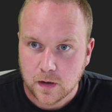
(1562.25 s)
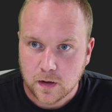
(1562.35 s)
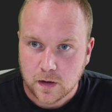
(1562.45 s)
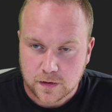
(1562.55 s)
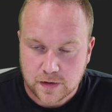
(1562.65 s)

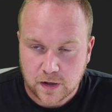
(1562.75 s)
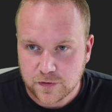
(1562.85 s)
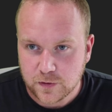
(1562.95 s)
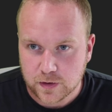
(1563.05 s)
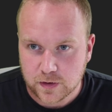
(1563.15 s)
Now, if
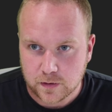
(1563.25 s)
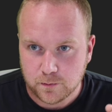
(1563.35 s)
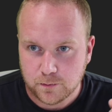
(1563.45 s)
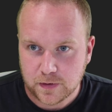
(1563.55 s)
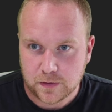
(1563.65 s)
you want to
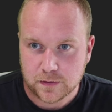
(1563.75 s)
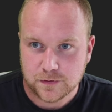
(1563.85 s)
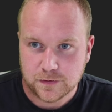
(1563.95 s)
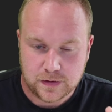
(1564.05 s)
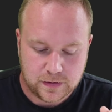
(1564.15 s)
build
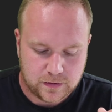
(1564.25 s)
the